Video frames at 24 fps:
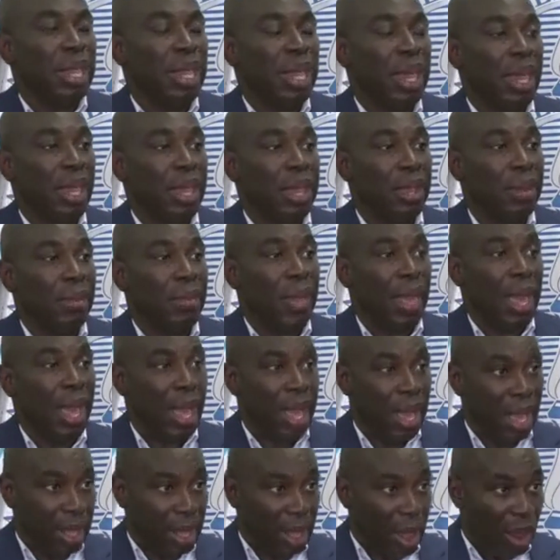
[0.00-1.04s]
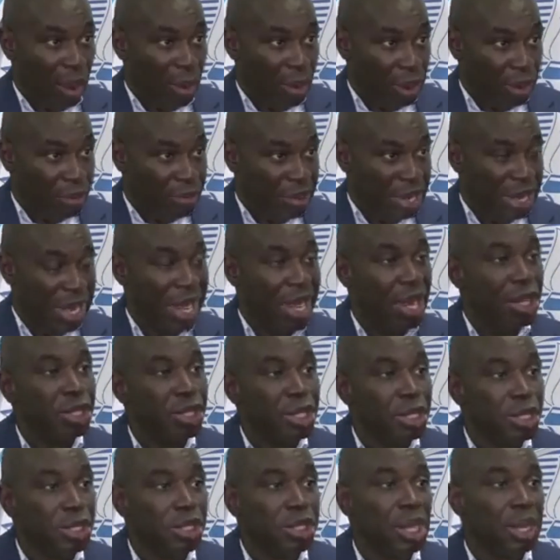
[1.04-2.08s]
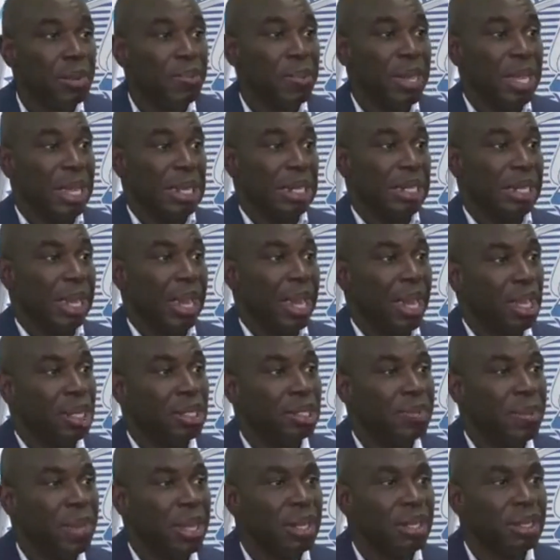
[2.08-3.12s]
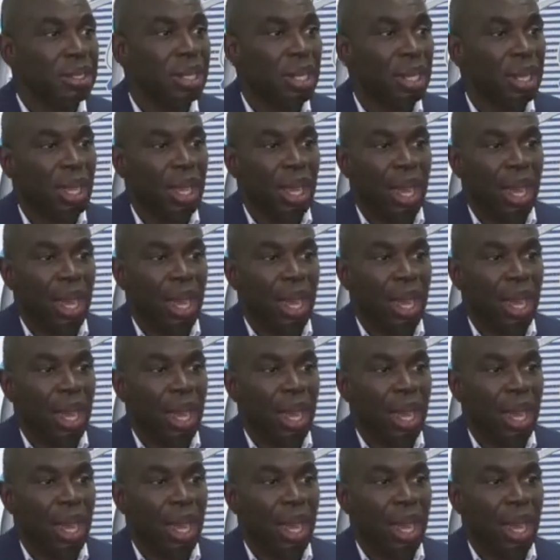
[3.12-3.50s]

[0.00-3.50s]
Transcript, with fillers: uh, our relationship, engagement